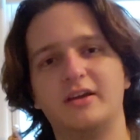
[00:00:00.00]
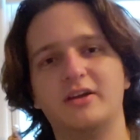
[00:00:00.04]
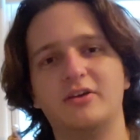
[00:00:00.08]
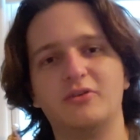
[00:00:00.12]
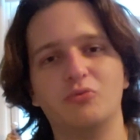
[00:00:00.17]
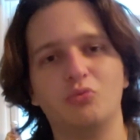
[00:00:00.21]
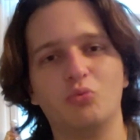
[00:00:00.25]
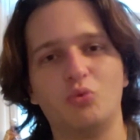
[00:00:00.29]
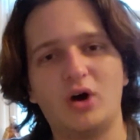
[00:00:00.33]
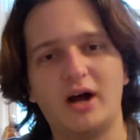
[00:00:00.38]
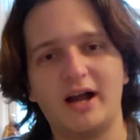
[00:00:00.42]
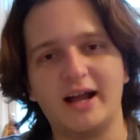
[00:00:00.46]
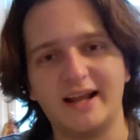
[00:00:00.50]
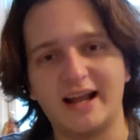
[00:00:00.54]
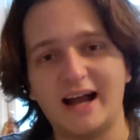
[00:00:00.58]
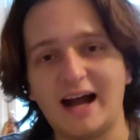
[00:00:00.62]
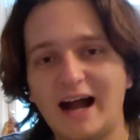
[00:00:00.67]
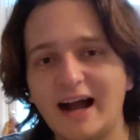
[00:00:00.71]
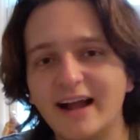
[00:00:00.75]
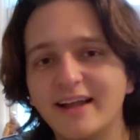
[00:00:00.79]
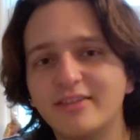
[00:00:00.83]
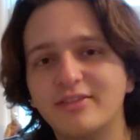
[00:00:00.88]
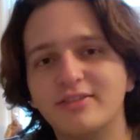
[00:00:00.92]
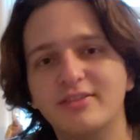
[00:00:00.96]
and why
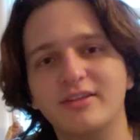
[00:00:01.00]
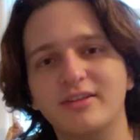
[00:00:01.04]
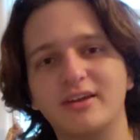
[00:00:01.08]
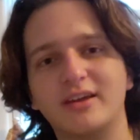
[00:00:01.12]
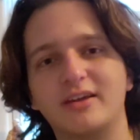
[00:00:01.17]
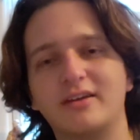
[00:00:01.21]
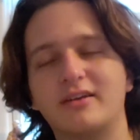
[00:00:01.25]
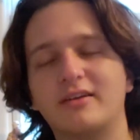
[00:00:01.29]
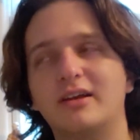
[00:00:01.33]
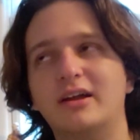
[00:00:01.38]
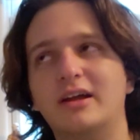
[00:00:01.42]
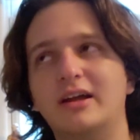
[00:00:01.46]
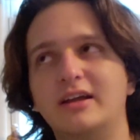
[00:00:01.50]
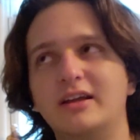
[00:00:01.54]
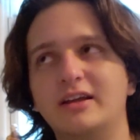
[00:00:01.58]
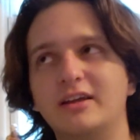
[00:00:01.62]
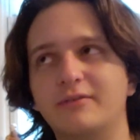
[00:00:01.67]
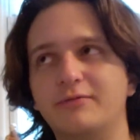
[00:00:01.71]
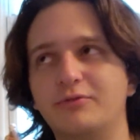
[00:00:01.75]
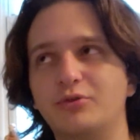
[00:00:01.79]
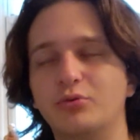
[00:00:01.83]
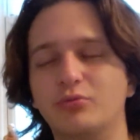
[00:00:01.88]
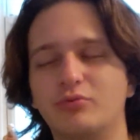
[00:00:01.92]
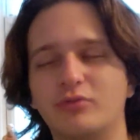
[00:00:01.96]
I think
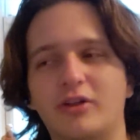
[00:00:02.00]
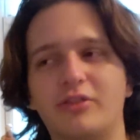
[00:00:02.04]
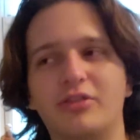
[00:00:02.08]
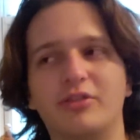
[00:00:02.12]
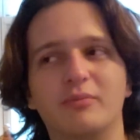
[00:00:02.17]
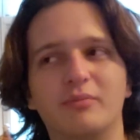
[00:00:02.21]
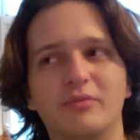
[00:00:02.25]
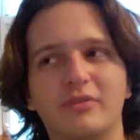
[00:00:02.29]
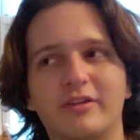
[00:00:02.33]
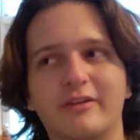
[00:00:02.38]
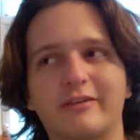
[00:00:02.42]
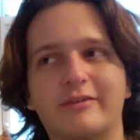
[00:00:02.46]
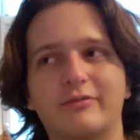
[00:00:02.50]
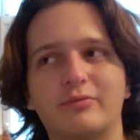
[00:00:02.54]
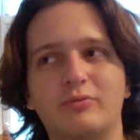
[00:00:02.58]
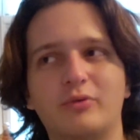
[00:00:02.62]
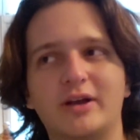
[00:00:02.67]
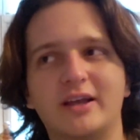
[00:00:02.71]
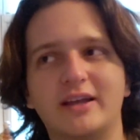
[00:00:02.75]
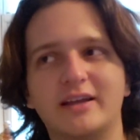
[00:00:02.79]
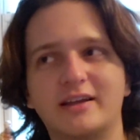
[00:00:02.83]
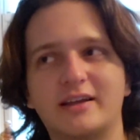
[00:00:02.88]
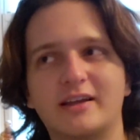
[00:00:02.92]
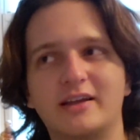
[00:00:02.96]
if you run them this
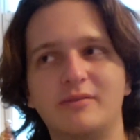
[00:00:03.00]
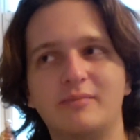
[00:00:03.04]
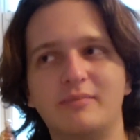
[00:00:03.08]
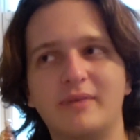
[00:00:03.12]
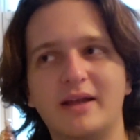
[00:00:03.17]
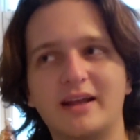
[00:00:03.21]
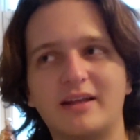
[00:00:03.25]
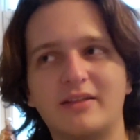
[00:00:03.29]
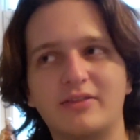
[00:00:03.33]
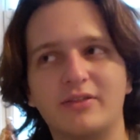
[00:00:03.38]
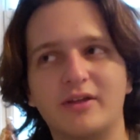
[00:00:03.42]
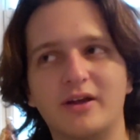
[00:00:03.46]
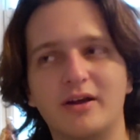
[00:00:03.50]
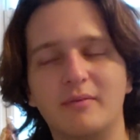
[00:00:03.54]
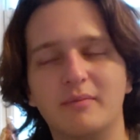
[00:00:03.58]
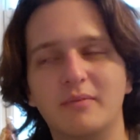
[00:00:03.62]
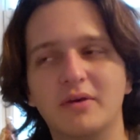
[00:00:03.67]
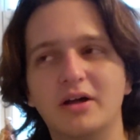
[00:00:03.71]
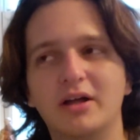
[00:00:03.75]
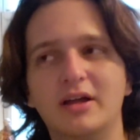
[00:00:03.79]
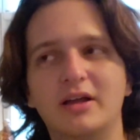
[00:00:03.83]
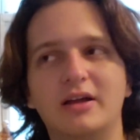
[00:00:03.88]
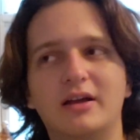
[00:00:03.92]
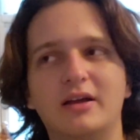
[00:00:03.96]
way, it can make
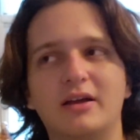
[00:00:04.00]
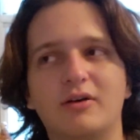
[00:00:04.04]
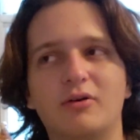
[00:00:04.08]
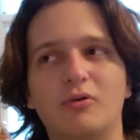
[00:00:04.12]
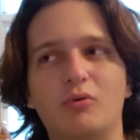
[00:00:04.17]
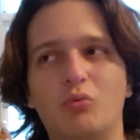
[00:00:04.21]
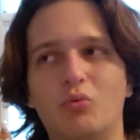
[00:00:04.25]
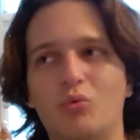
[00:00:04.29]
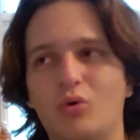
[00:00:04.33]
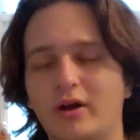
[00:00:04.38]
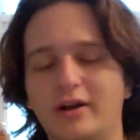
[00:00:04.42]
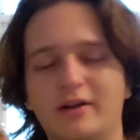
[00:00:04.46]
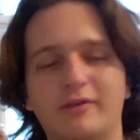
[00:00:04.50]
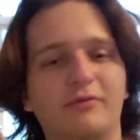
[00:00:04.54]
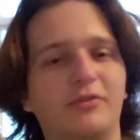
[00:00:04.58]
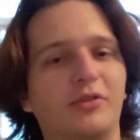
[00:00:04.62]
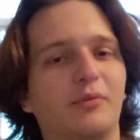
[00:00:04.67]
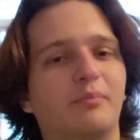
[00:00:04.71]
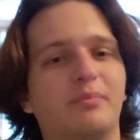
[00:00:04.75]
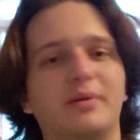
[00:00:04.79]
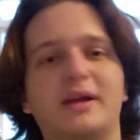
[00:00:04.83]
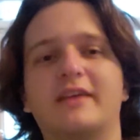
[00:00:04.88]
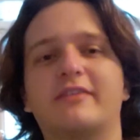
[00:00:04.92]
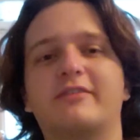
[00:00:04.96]
them one of the
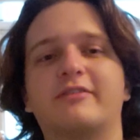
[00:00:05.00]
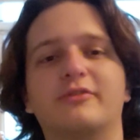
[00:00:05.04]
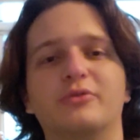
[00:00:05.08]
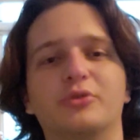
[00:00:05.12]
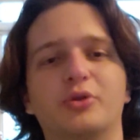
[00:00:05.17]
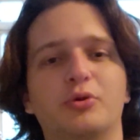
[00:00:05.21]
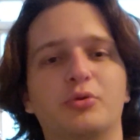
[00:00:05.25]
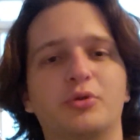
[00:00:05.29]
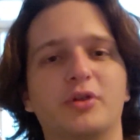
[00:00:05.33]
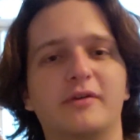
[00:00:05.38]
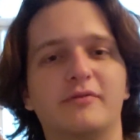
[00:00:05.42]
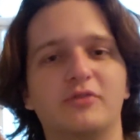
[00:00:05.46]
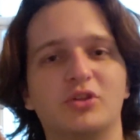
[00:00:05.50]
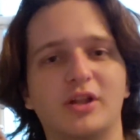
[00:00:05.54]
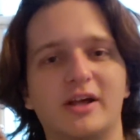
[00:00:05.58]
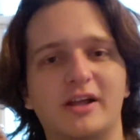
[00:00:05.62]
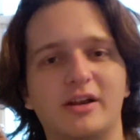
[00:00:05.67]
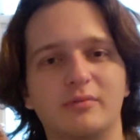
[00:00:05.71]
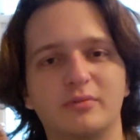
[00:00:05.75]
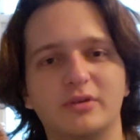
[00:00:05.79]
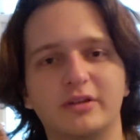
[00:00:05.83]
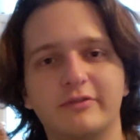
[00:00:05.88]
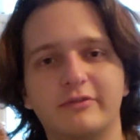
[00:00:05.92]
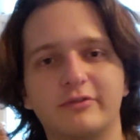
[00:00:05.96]
best low-level
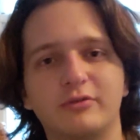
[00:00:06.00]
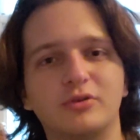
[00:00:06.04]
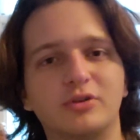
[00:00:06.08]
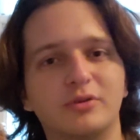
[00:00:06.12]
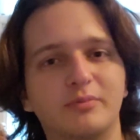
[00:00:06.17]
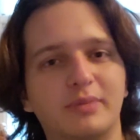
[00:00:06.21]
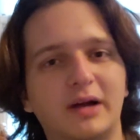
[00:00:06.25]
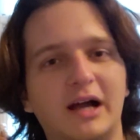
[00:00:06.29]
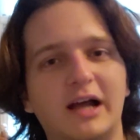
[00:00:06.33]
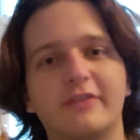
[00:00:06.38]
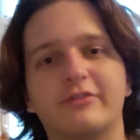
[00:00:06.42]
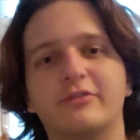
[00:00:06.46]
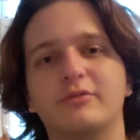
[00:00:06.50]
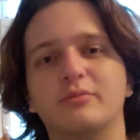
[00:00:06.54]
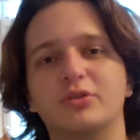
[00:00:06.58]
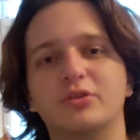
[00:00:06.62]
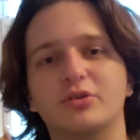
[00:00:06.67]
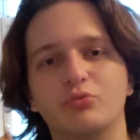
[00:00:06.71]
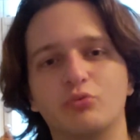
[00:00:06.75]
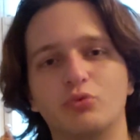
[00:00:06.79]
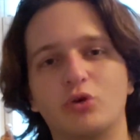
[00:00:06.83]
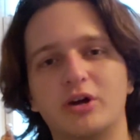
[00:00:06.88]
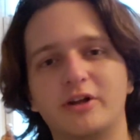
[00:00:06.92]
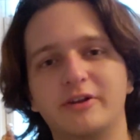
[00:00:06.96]
enemies you can possibly
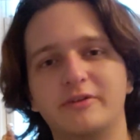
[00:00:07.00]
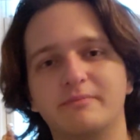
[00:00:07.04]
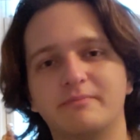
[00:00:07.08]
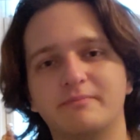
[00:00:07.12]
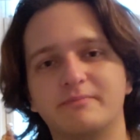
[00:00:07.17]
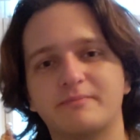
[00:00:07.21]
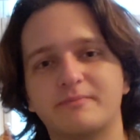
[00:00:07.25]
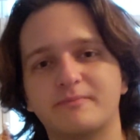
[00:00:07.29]
run.